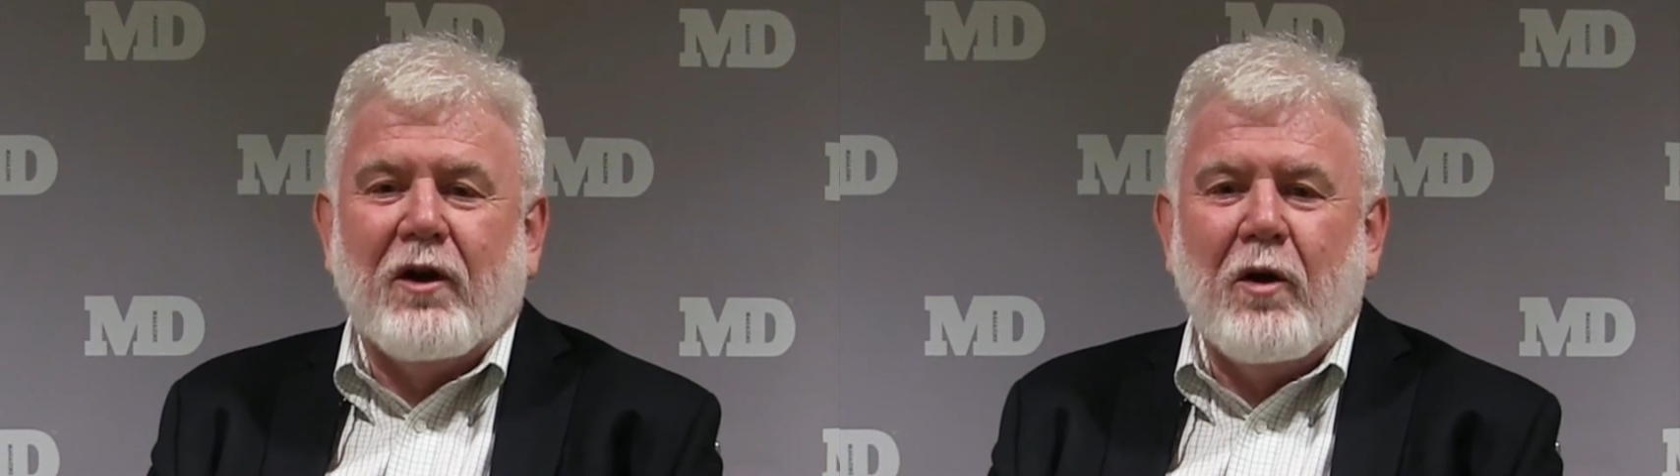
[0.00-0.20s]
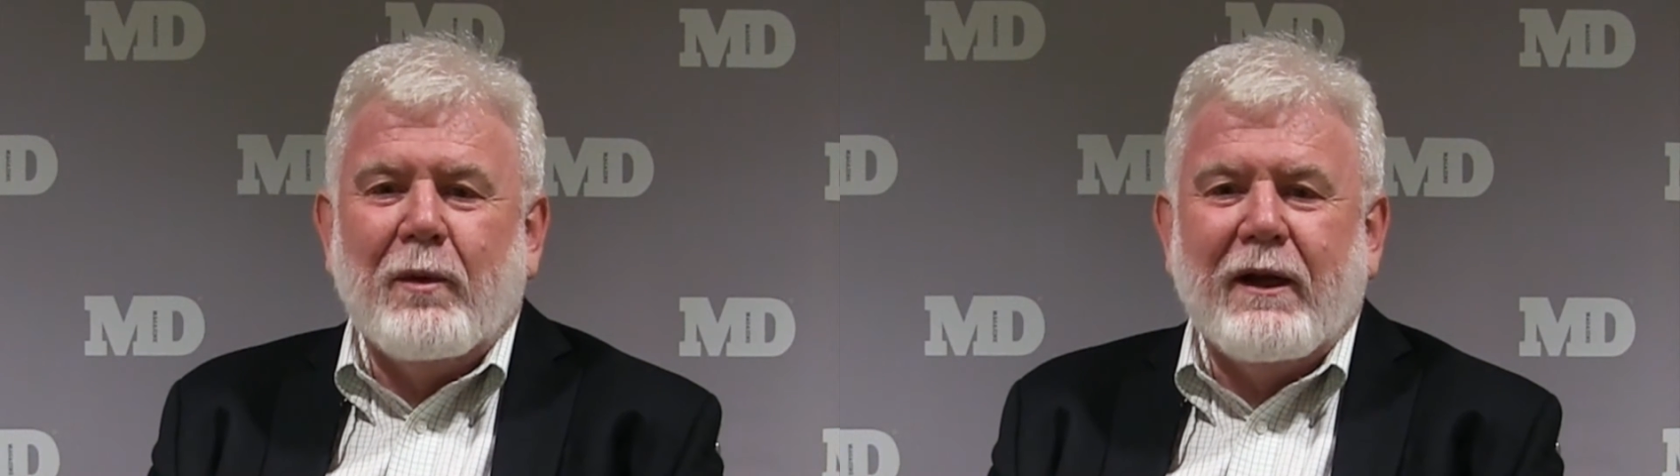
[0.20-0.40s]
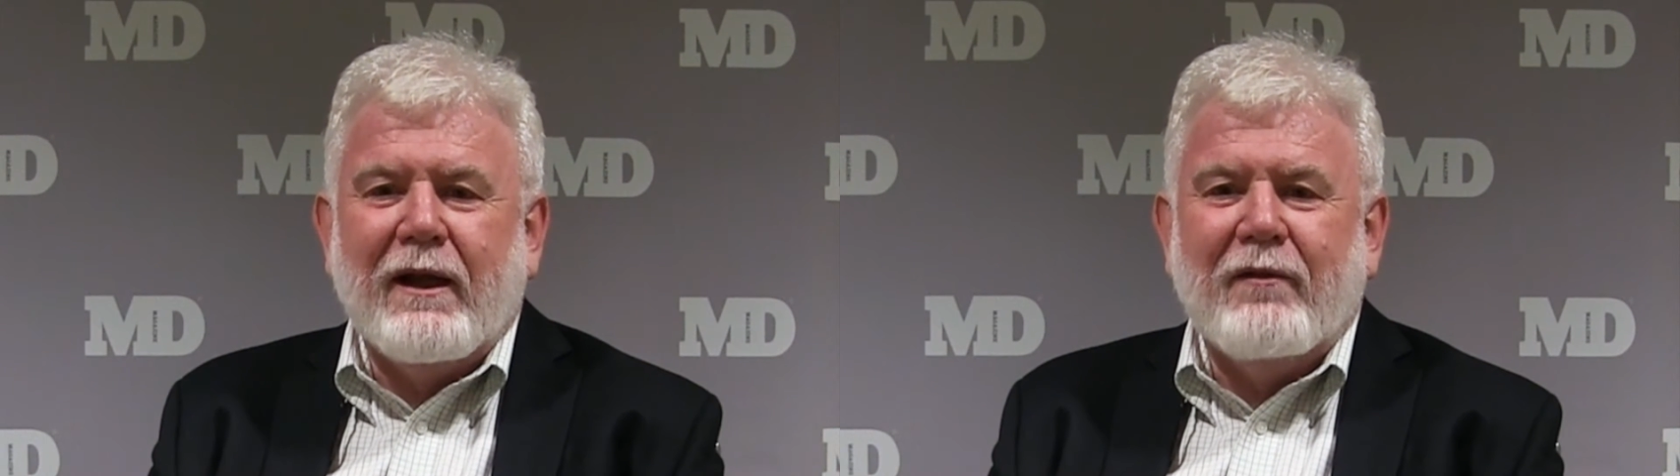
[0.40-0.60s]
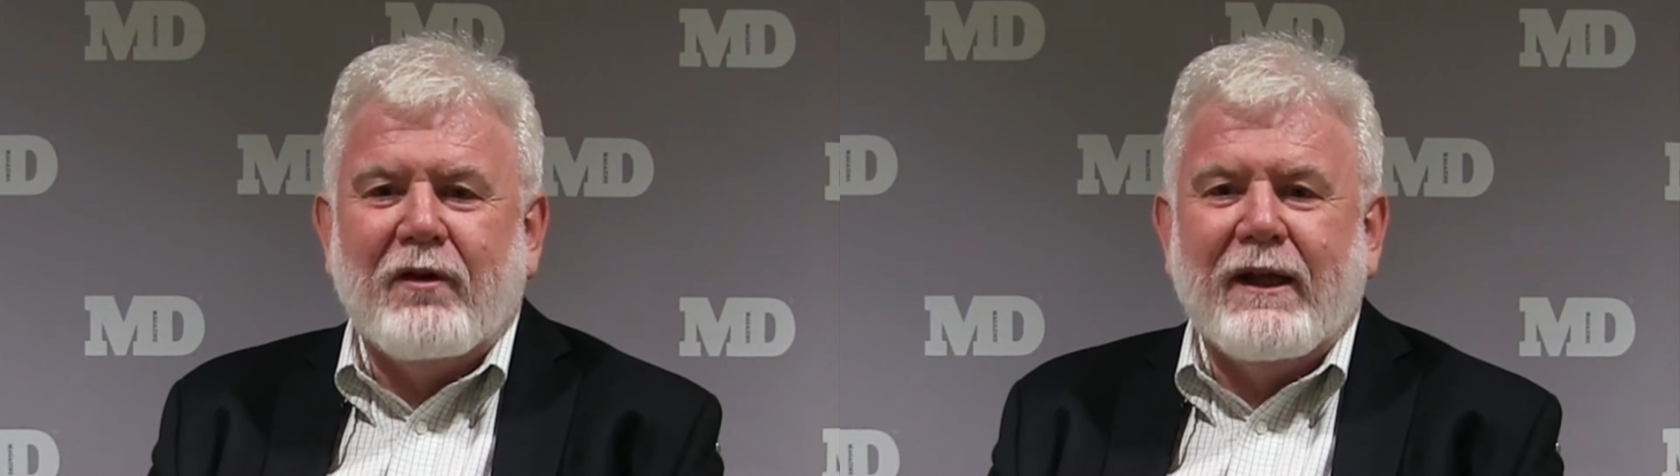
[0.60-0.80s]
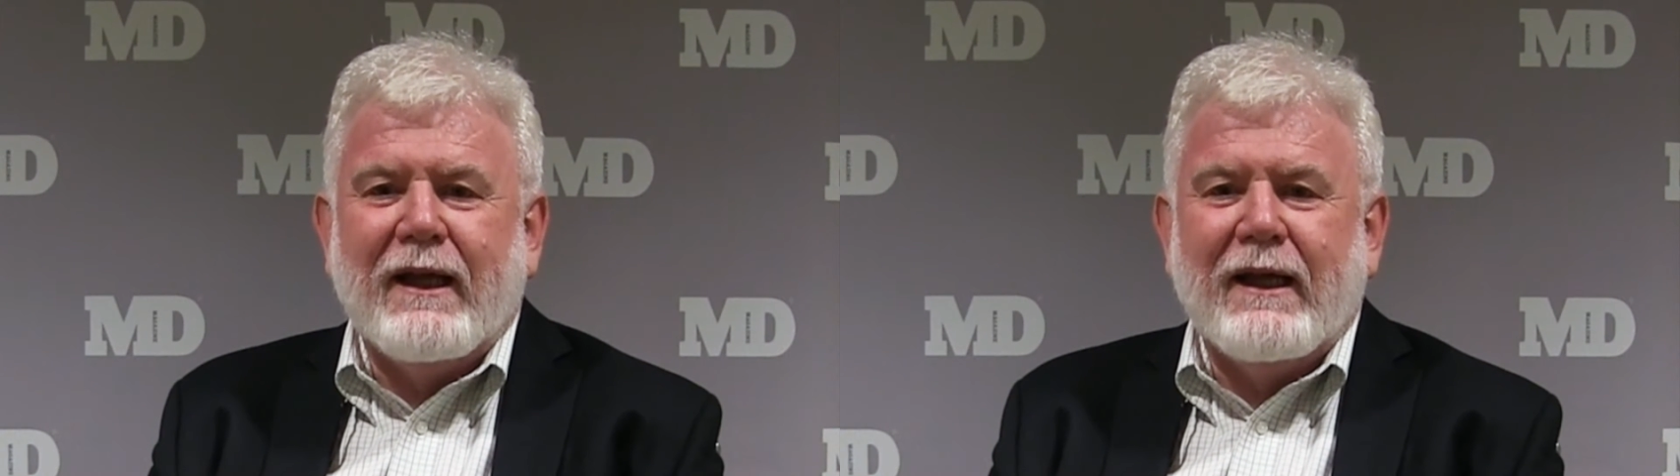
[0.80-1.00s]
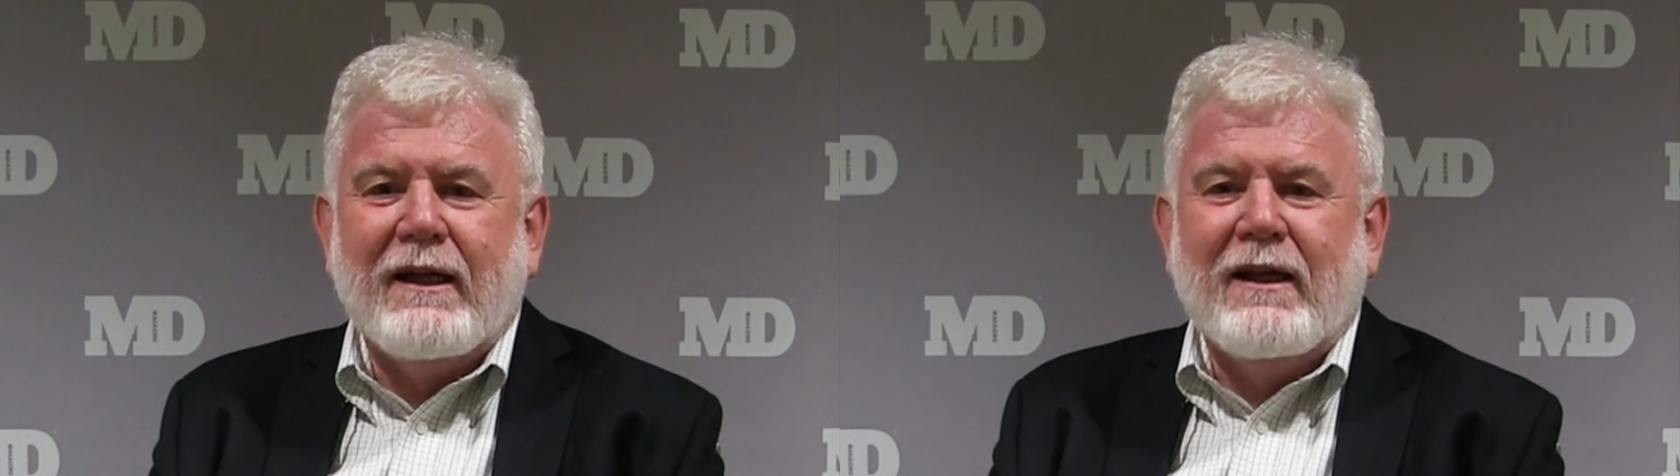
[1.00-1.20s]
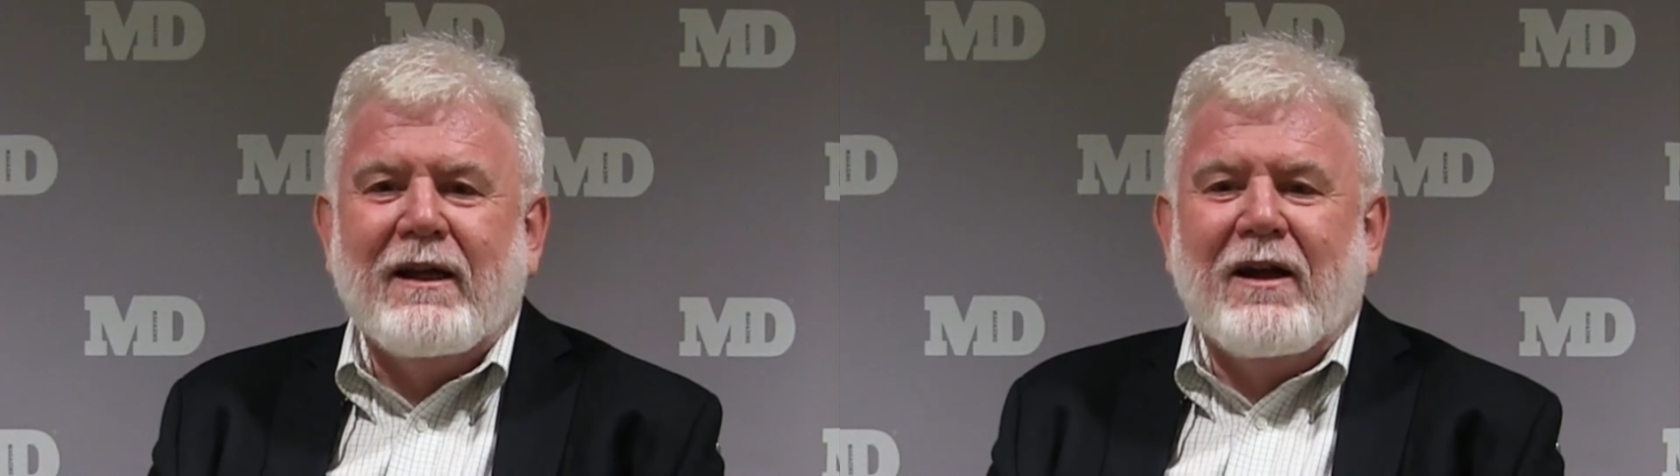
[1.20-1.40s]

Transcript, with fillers: globally every year.